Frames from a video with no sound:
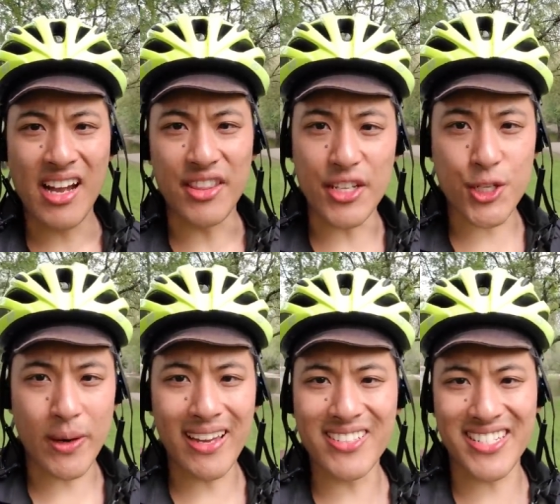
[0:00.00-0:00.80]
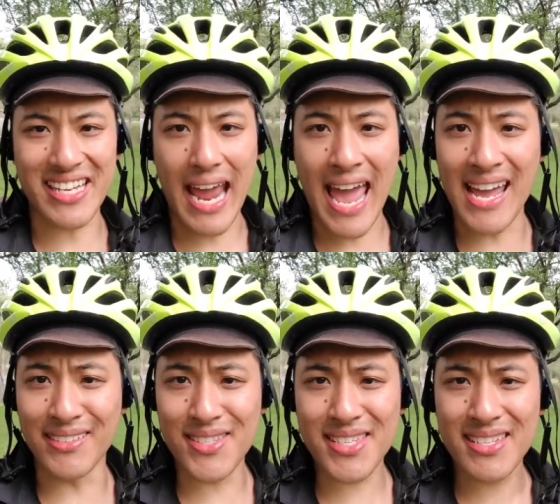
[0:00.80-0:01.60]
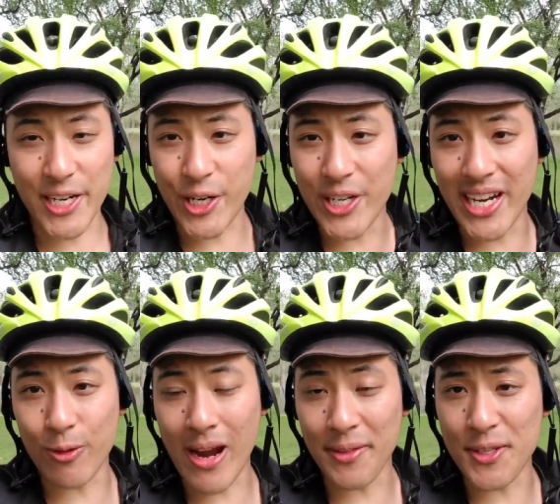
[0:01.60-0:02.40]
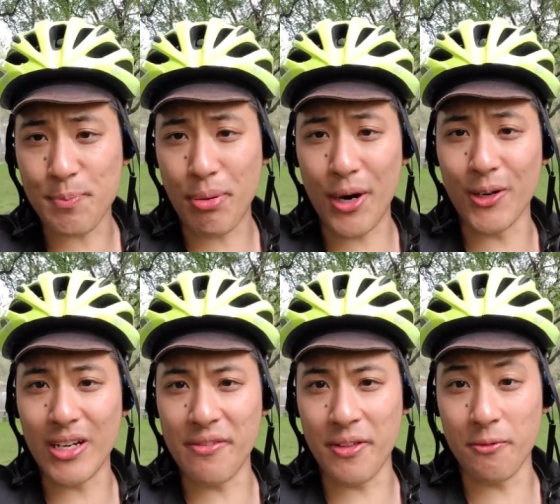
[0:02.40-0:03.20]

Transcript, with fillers: The trail just ends. I could get around this part of the